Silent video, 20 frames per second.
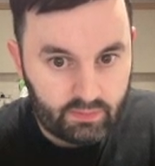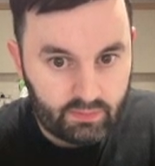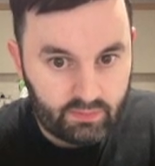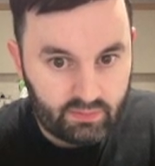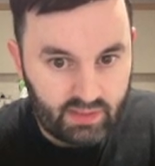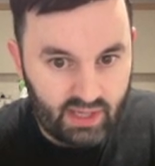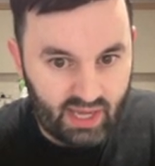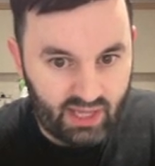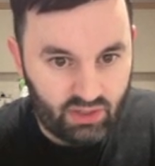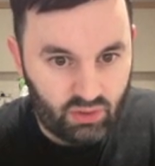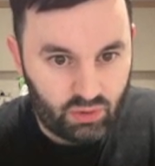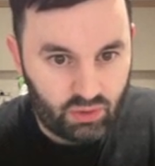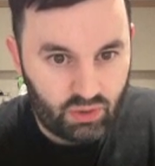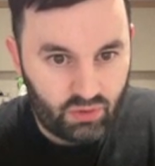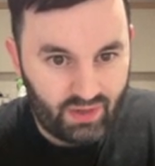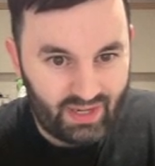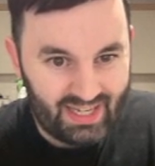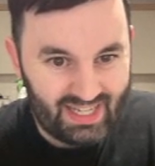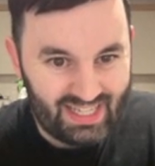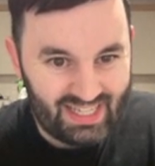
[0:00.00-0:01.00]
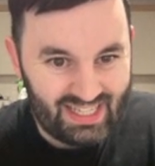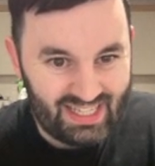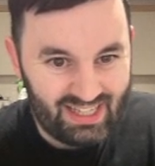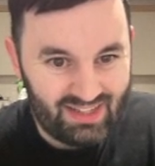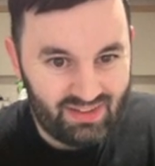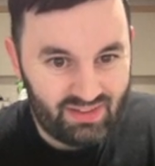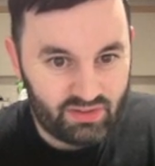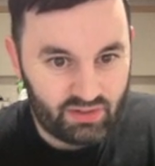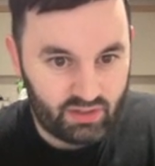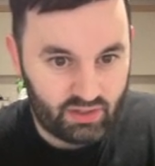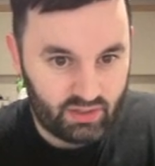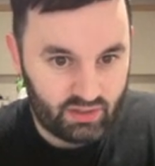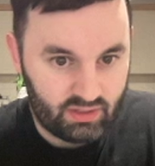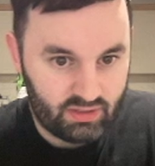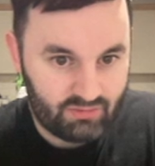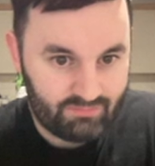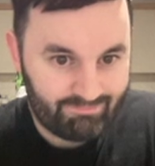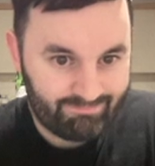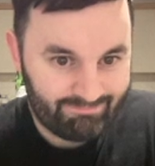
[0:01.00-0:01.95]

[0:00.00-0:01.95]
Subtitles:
Yeah, not great either.